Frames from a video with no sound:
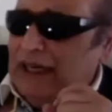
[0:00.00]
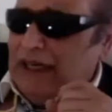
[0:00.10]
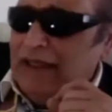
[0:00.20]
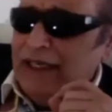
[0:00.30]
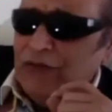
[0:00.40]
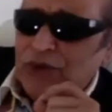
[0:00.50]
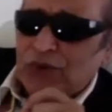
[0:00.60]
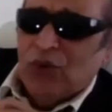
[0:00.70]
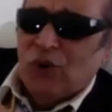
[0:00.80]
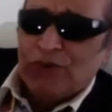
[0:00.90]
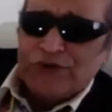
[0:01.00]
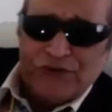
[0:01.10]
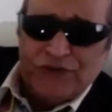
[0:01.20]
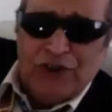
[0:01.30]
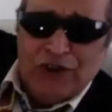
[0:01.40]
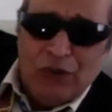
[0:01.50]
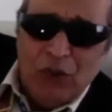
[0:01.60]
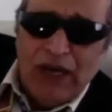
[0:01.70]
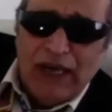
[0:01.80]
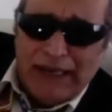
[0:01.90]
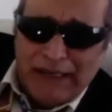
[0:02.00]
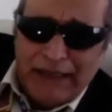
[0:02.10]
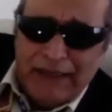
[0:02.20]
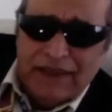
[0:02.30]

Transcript: I like when wars are far away,